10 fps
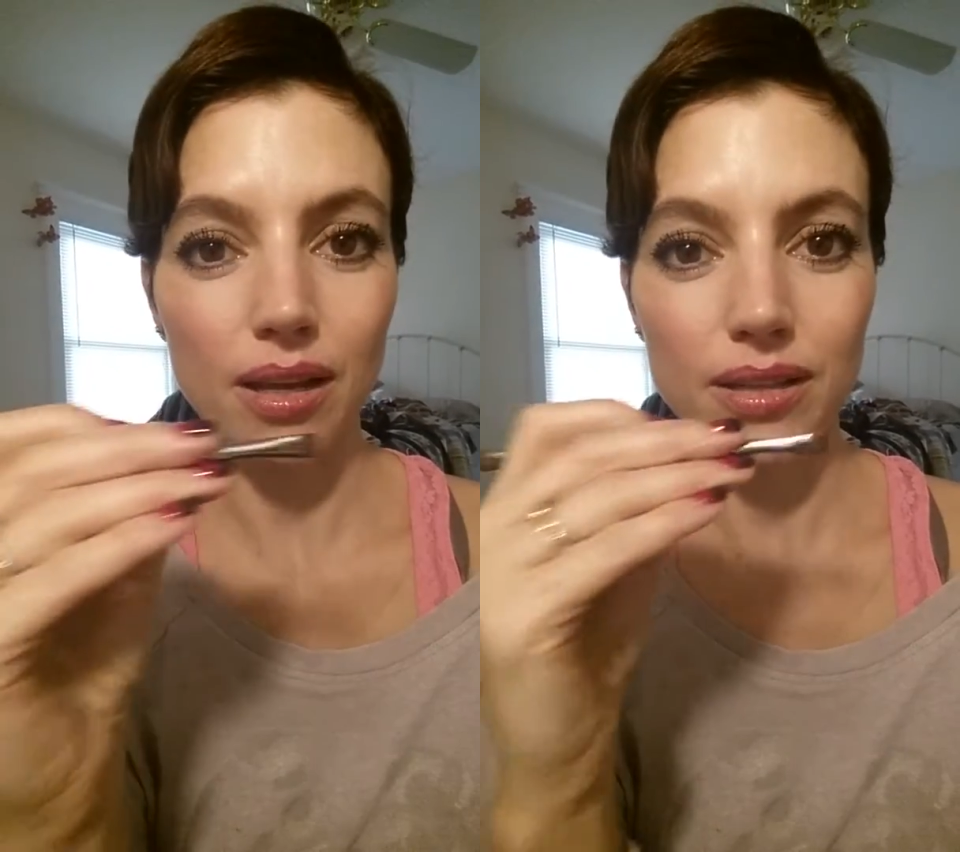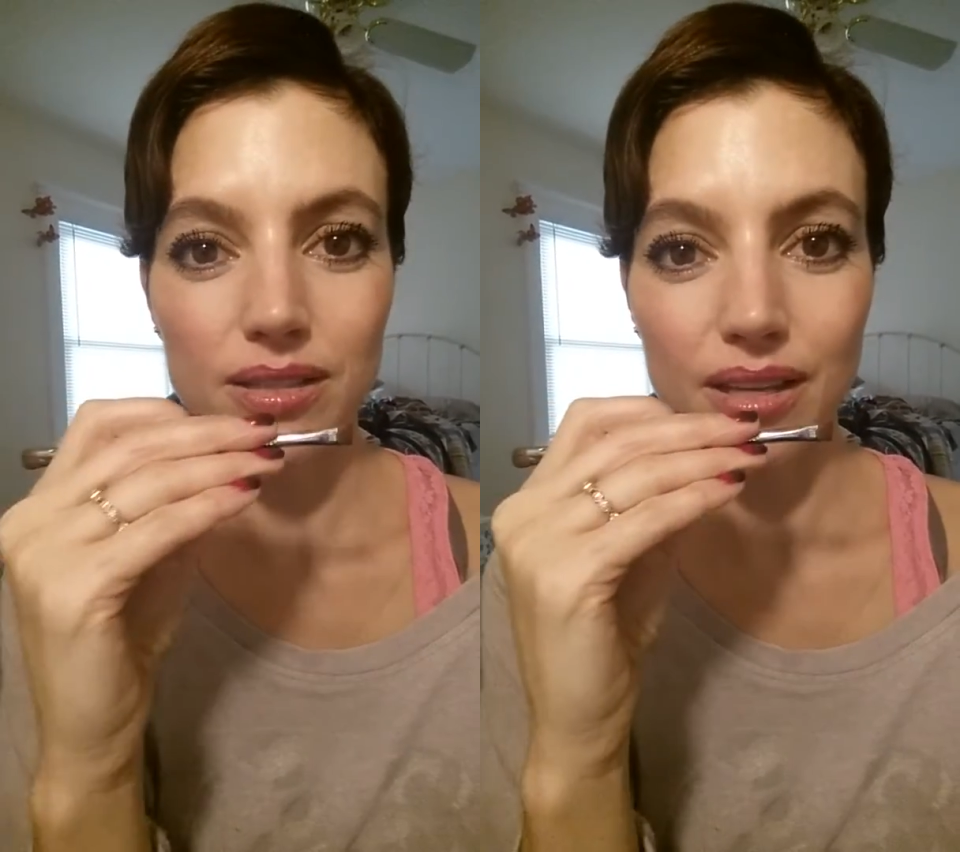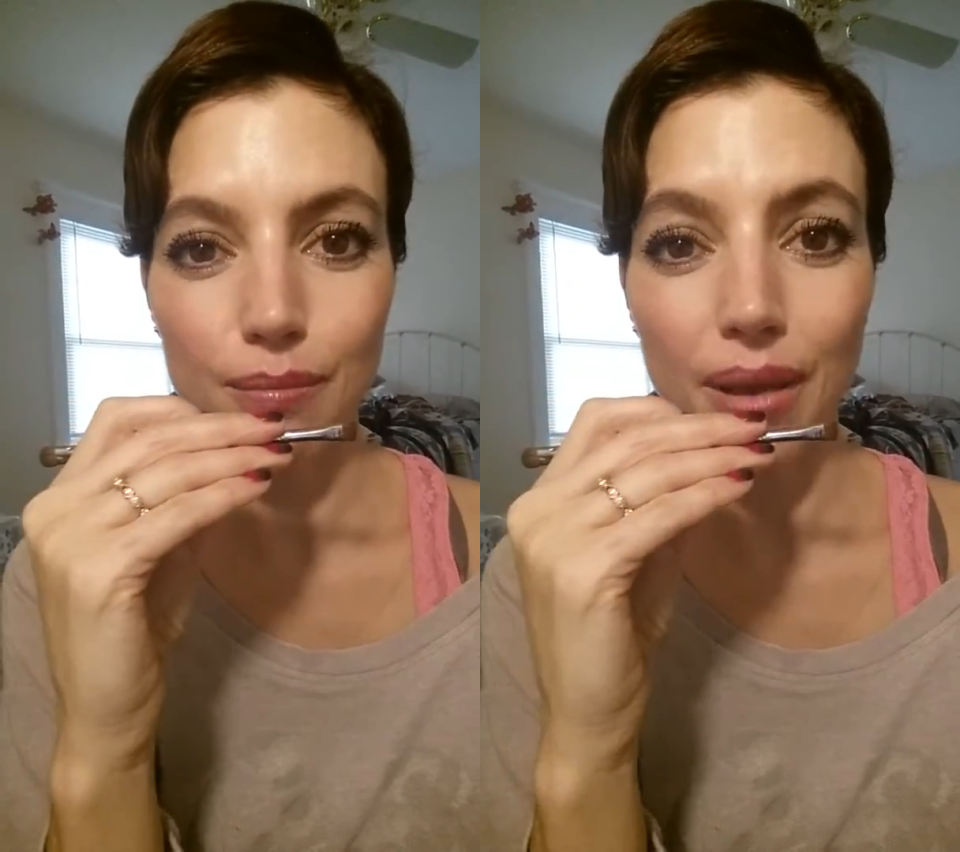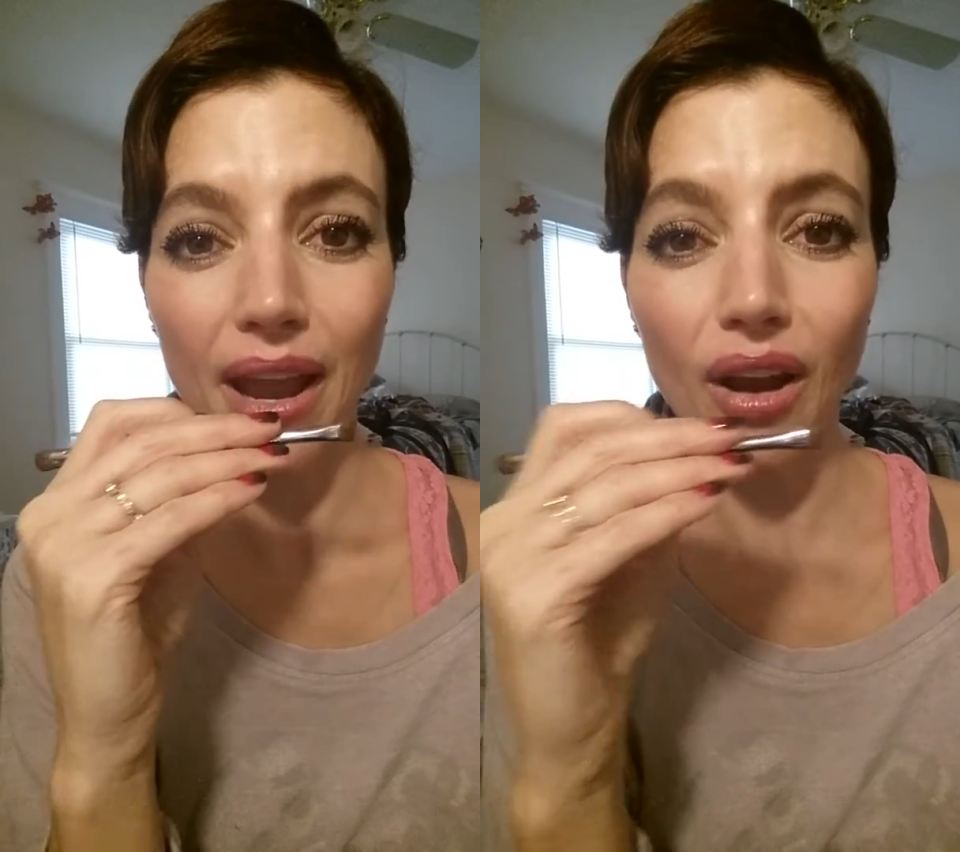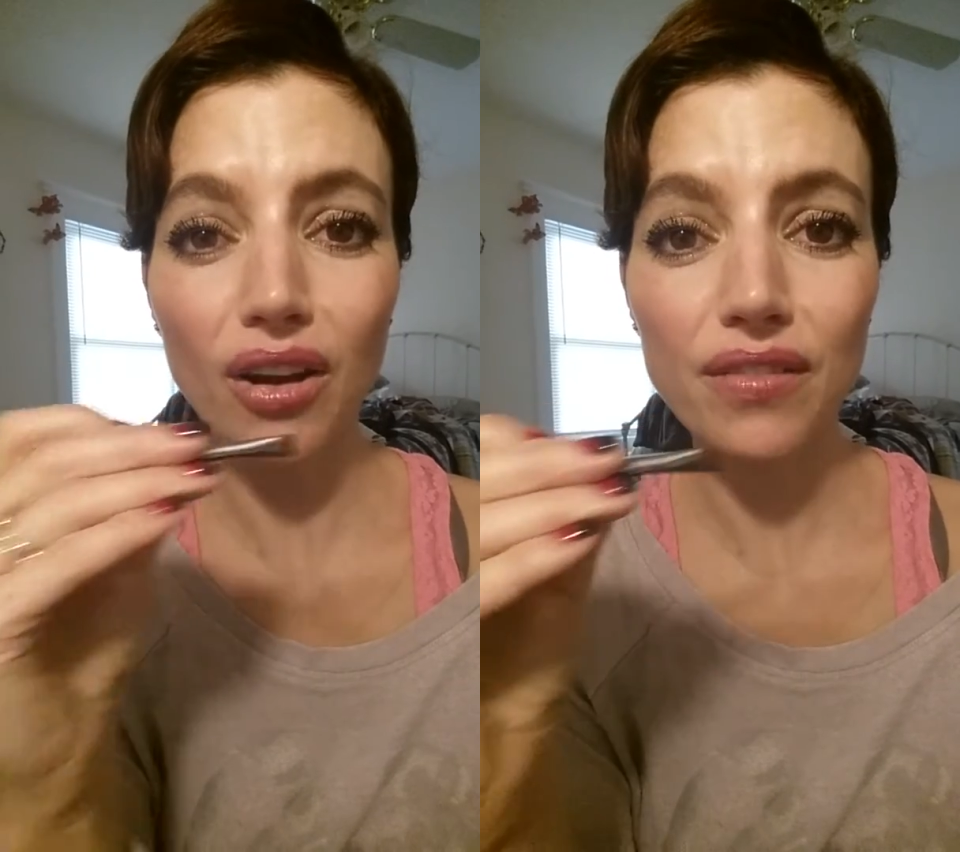it's
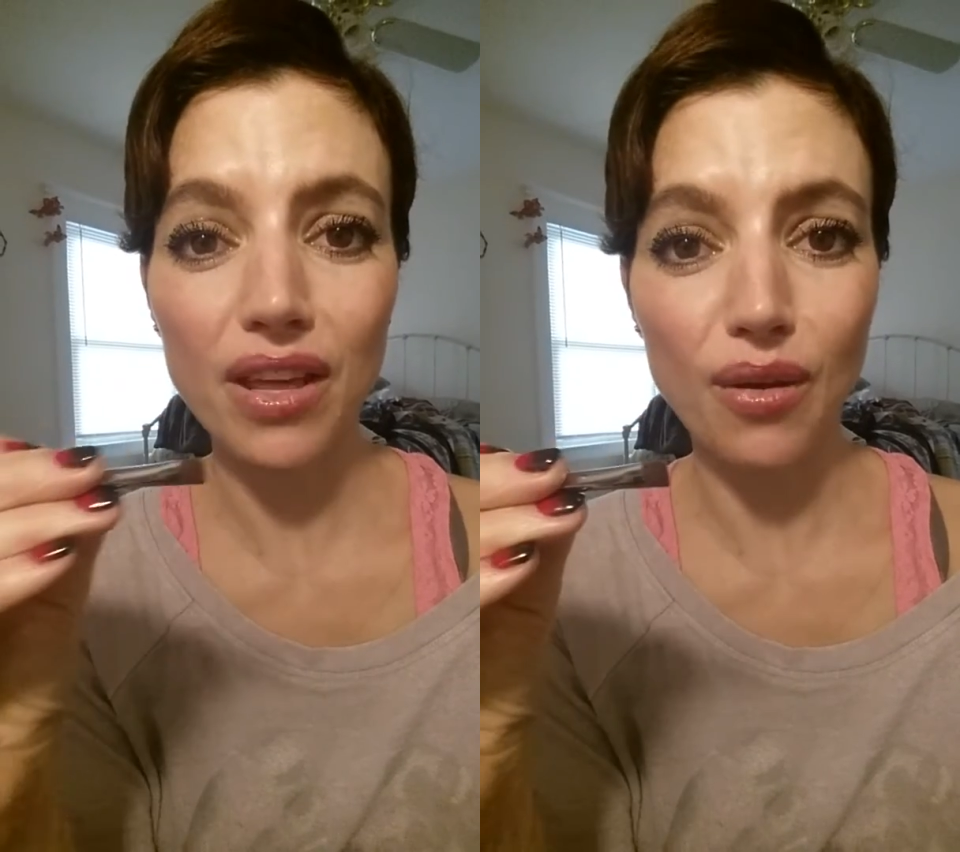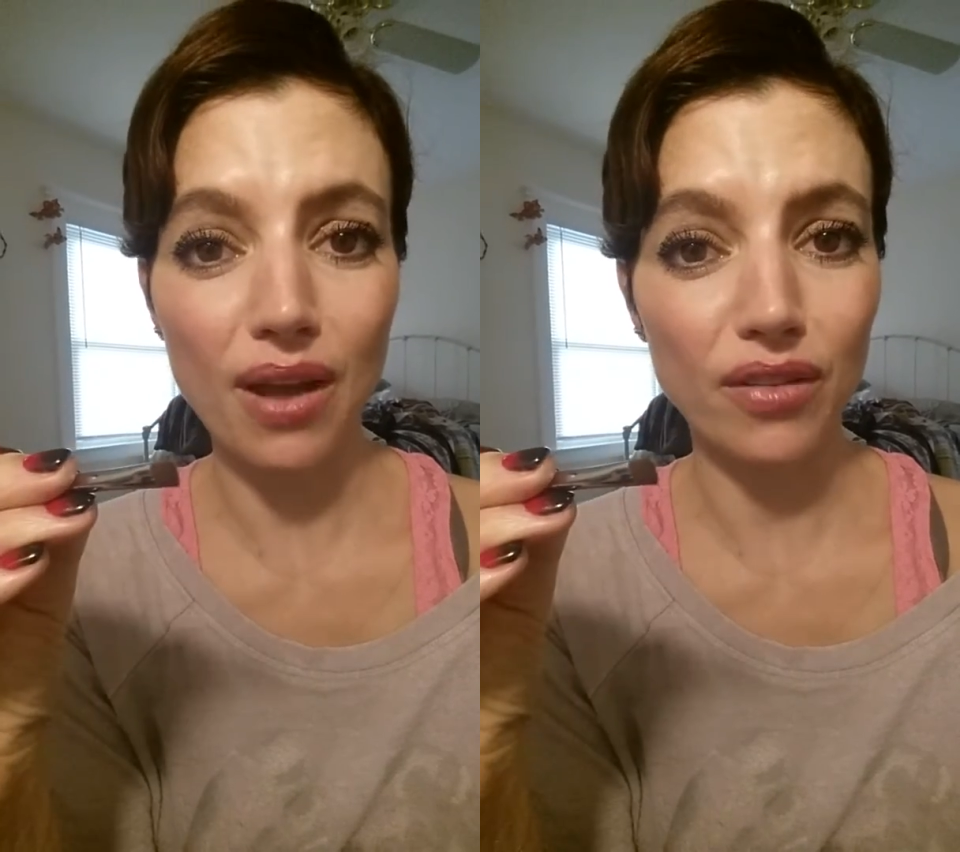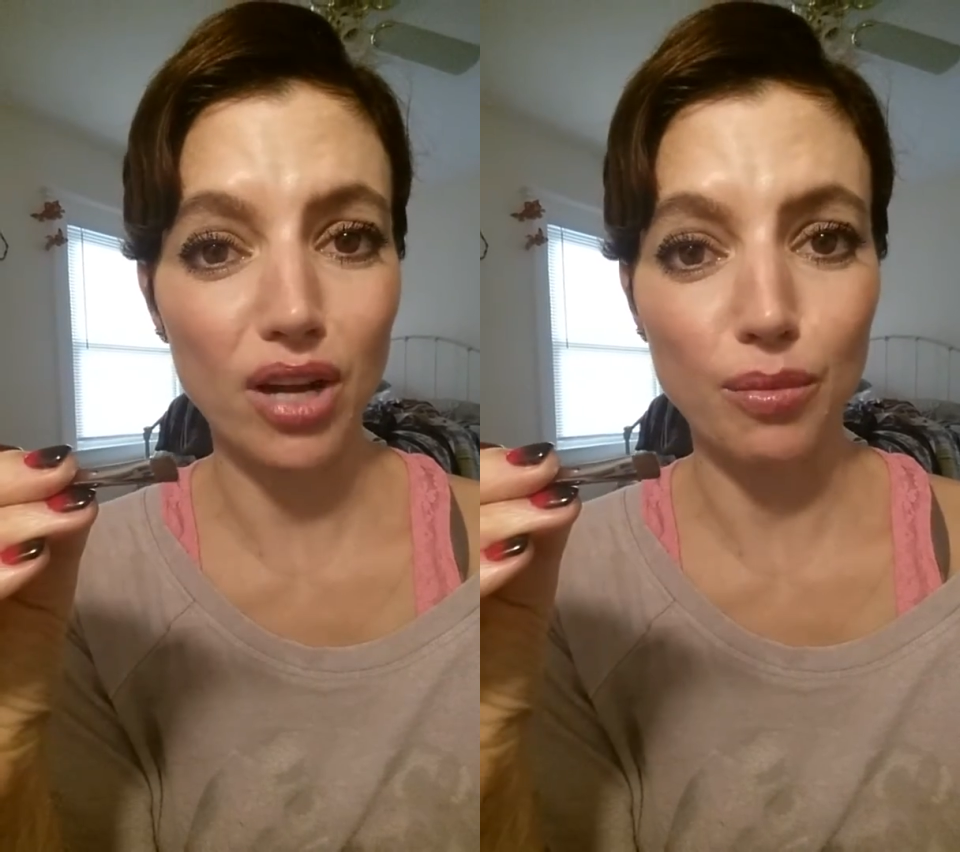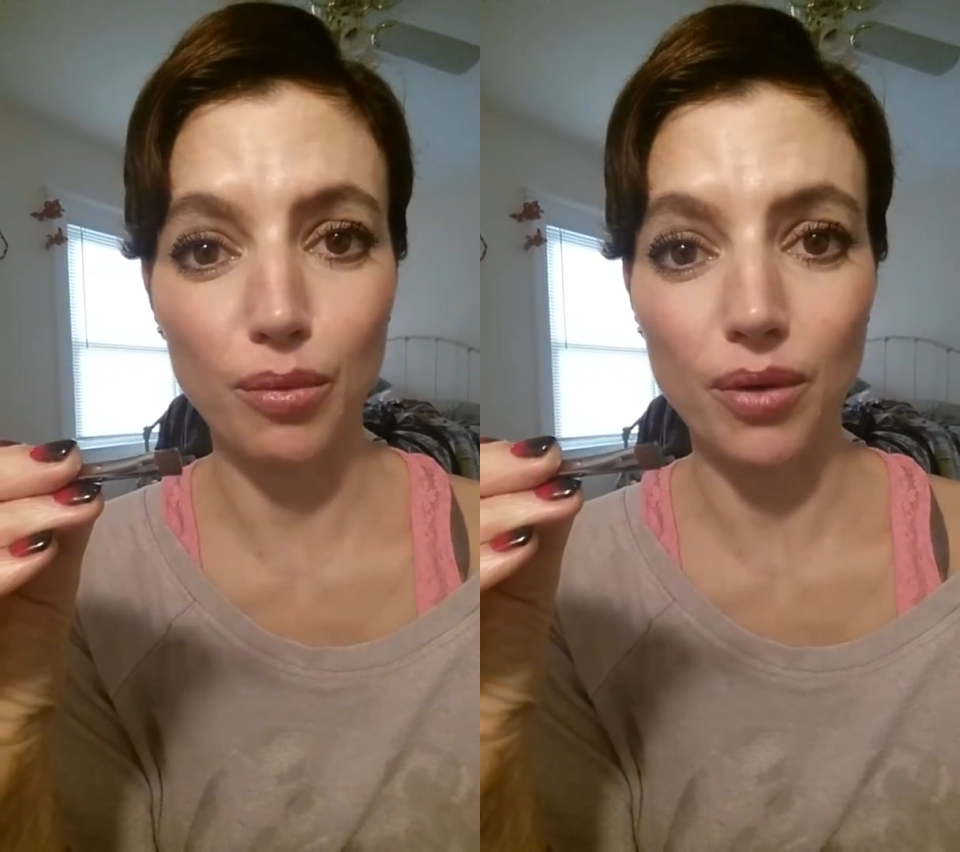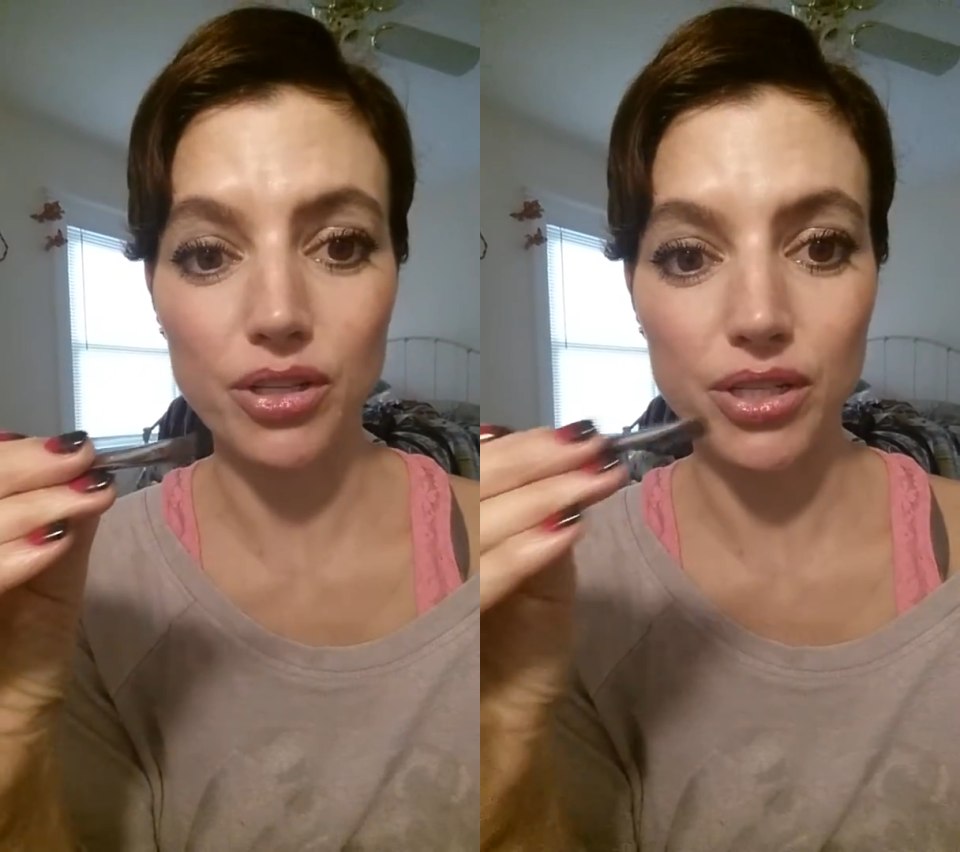imperative that you have a couple
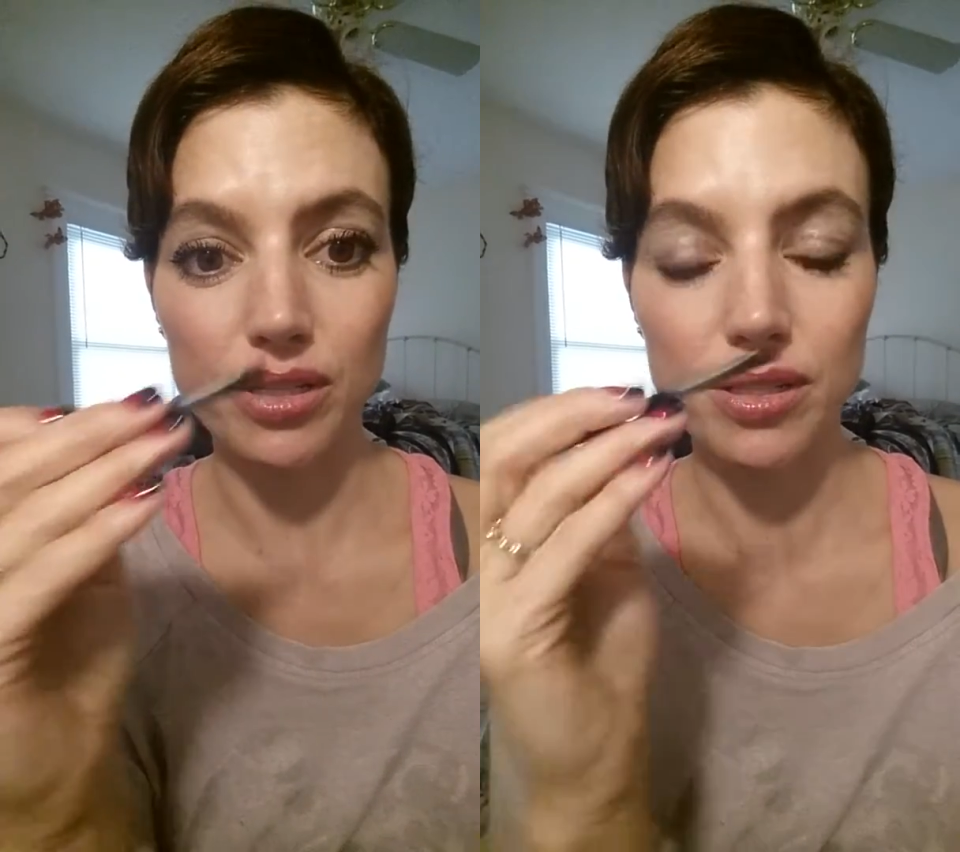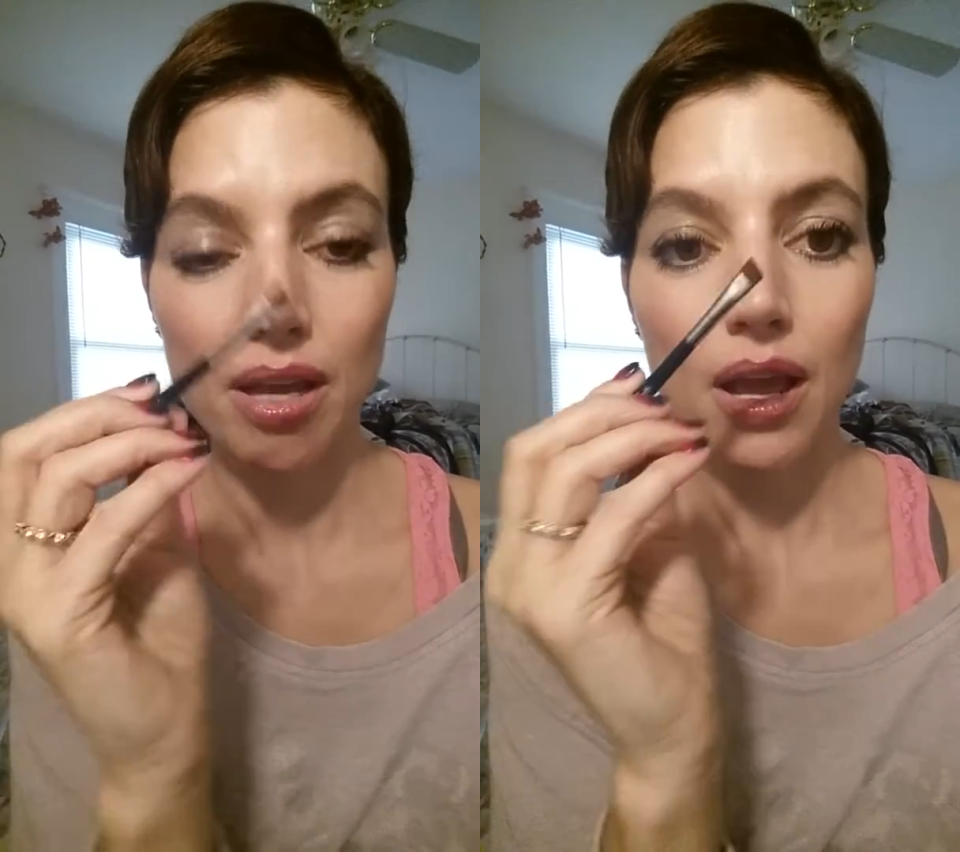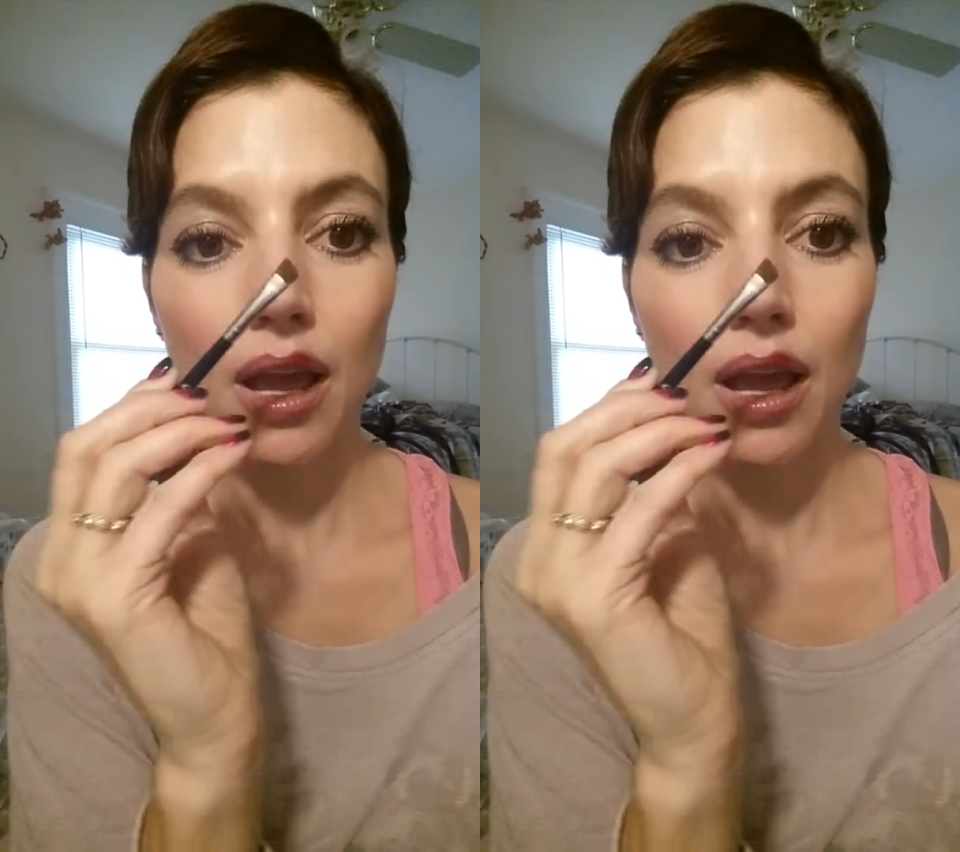brushes.